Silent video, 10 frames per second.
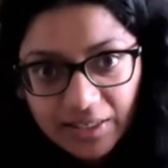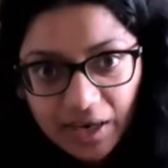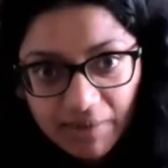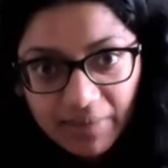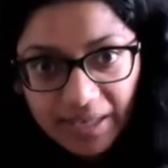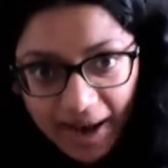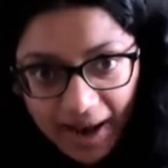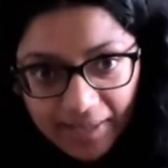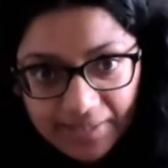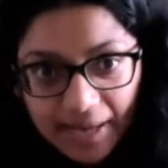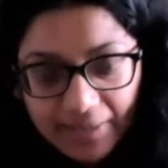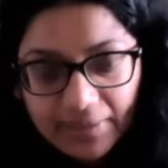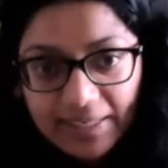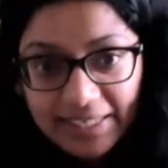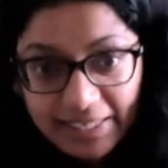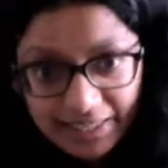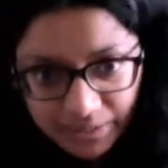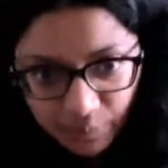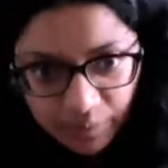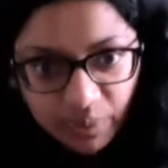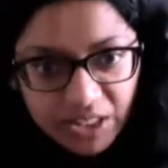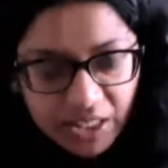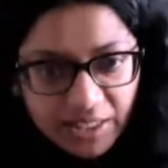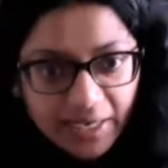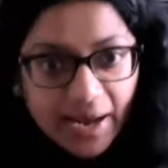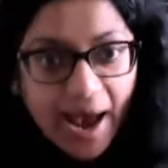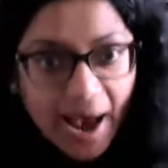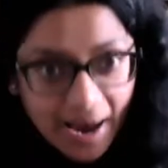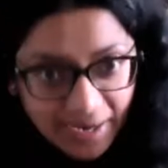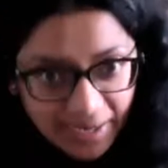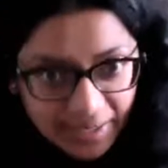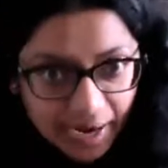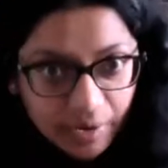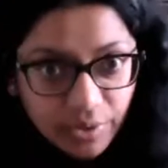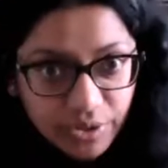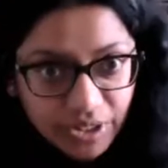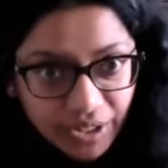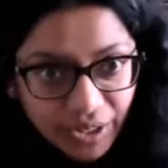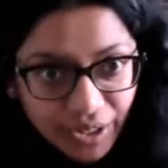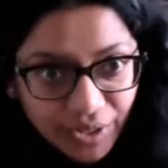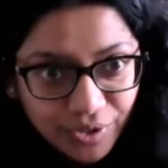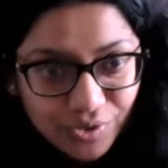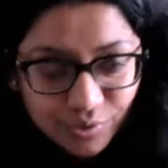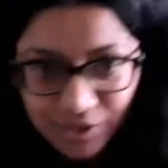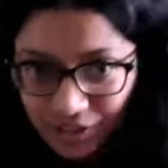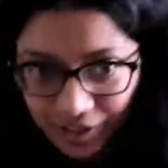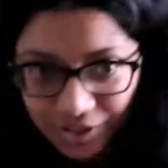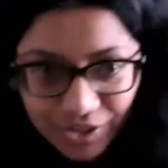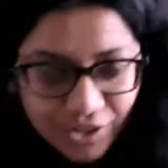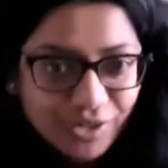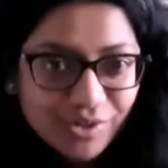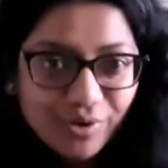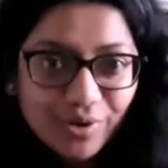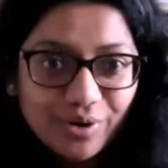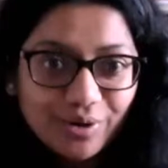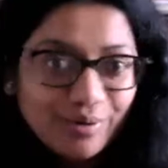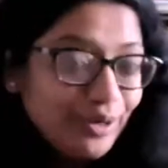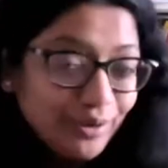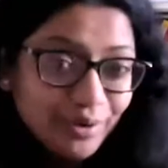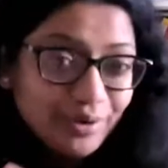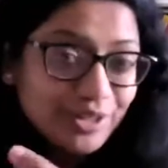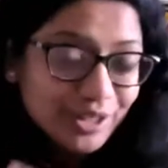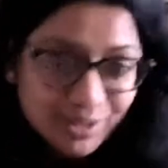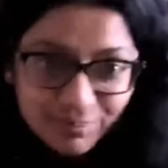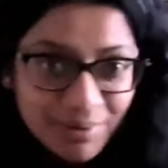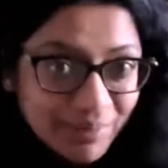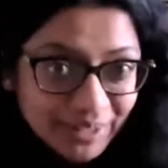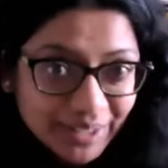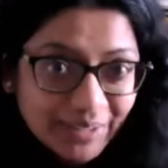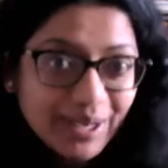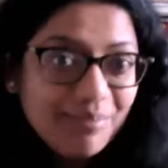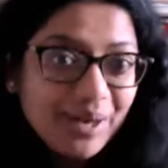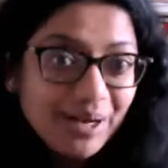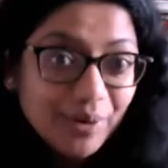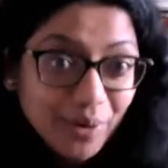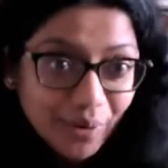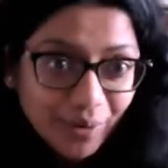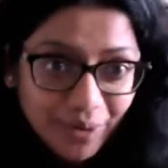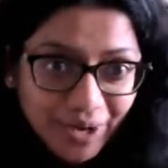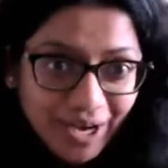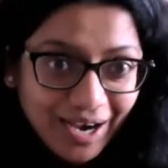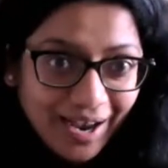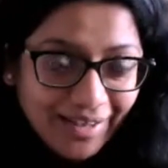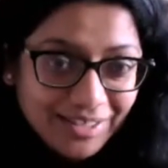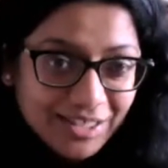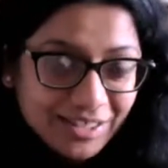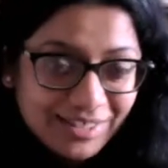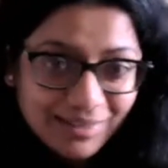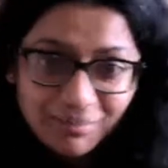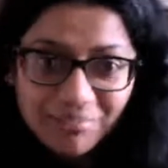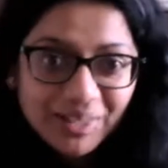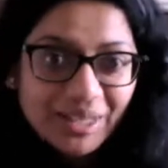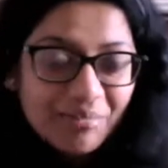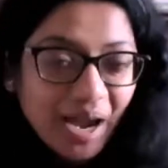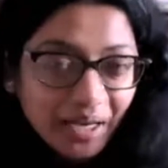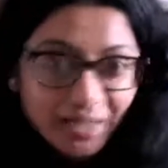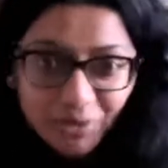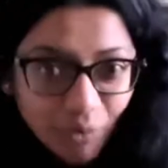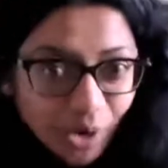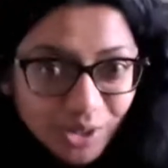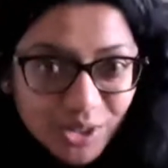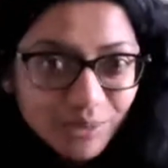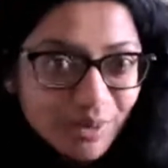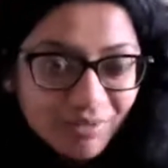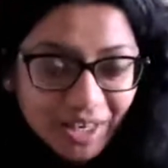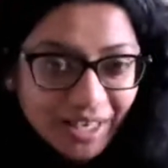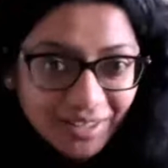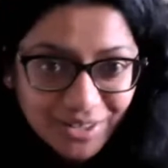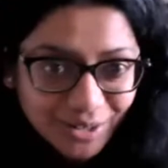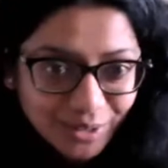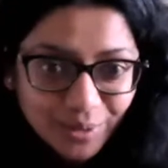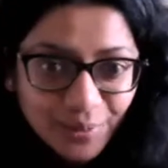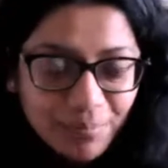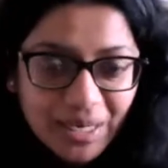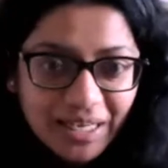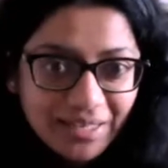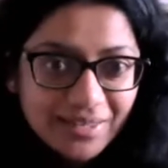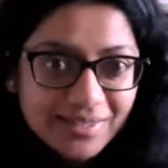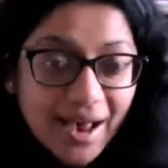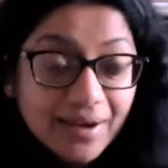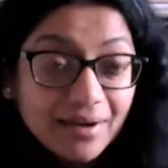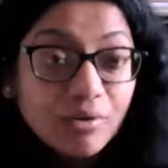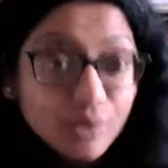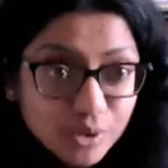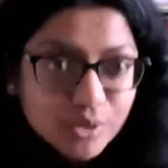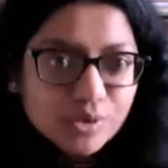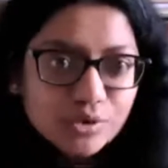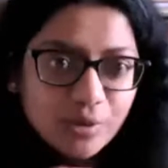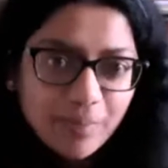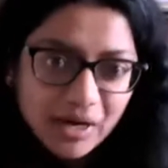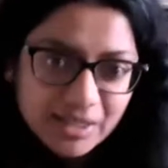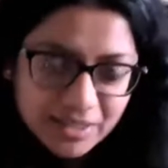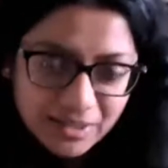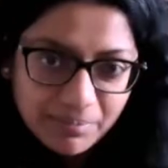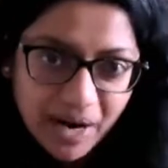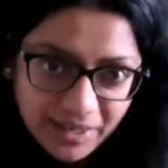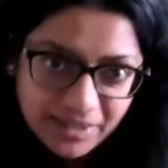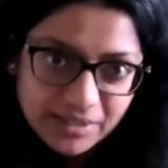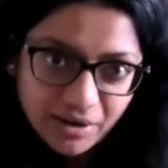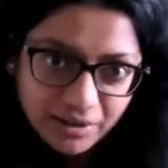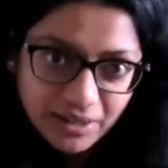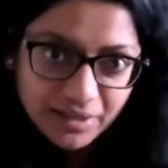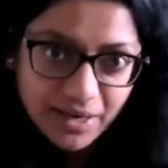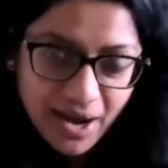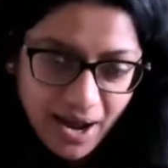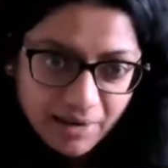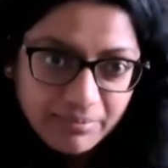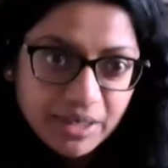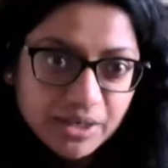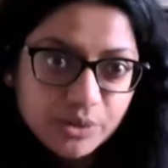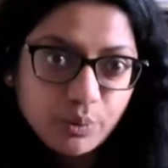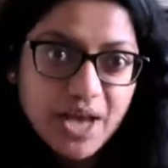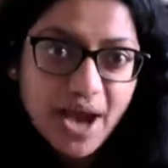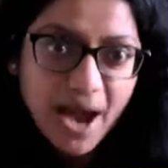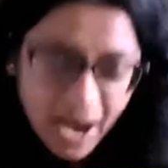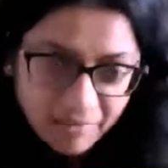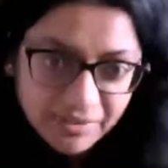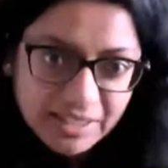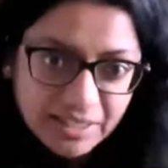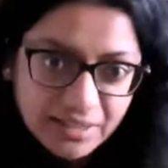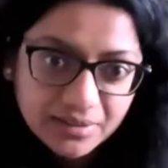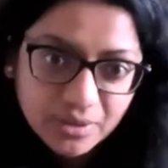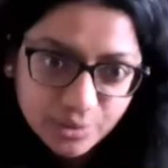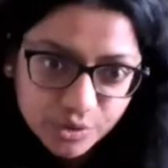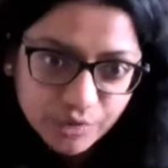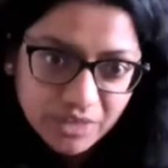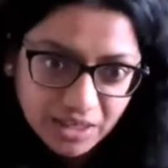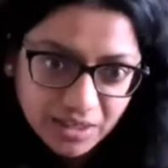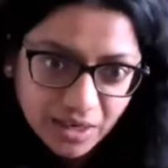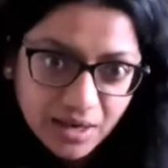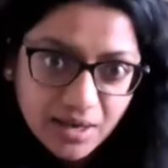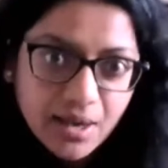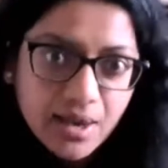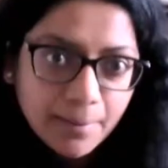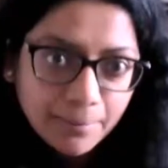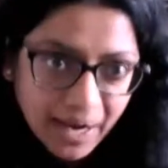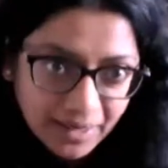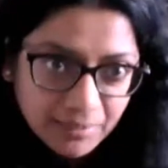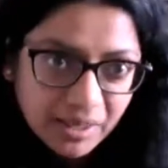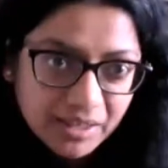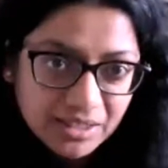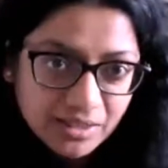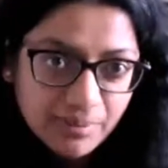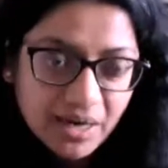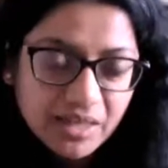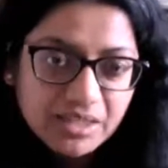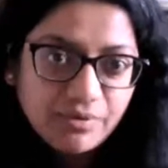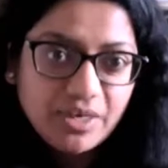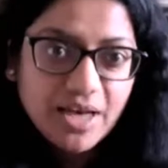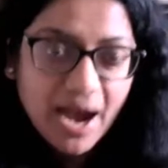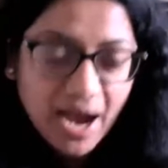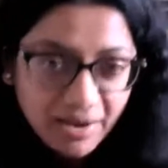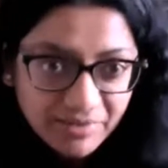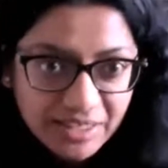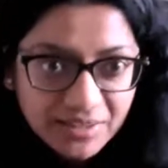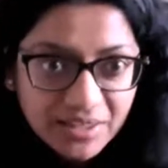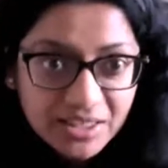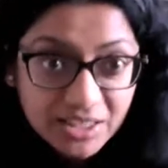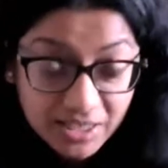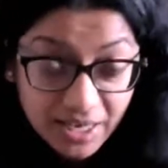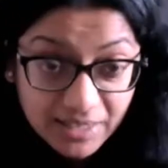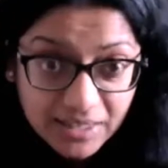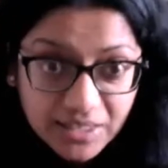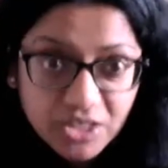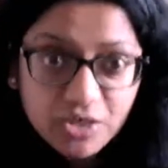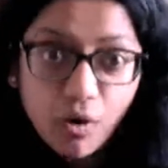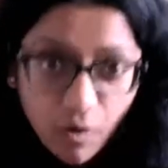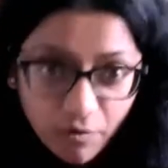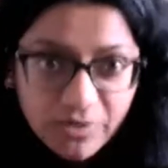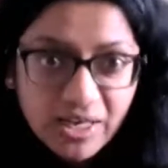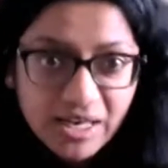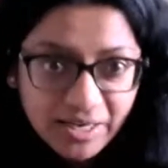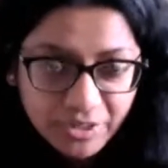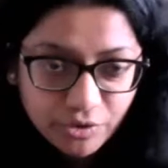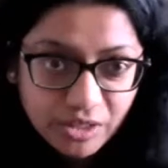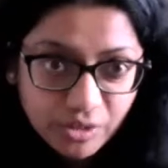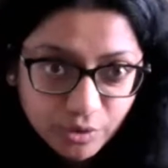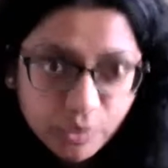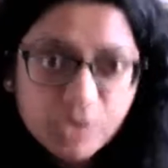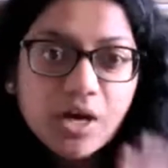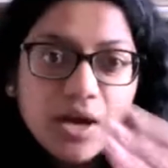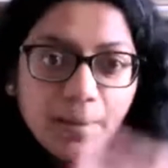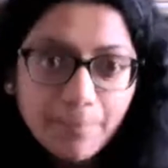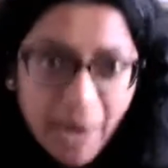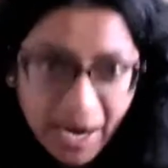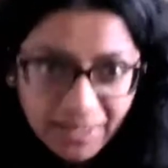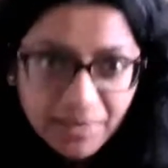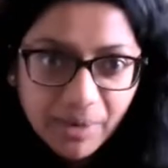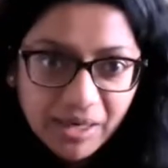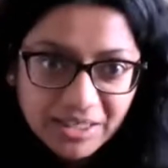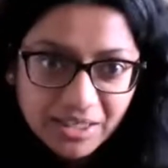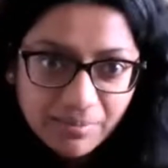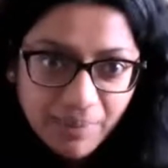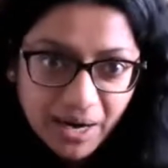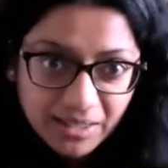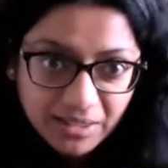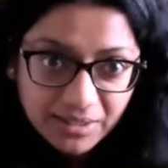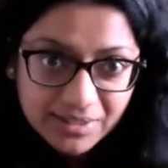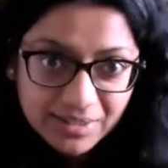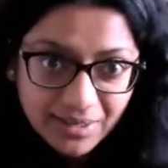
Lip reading: the government has and the ease with which it can hand it out to researchers, or just people that they may know, and just the people they might want to be willing to please, and also to the political parties on the other hand, because we have seen the use of data by the political parties. We have seen the digitization of the electoral rolls by the political parties,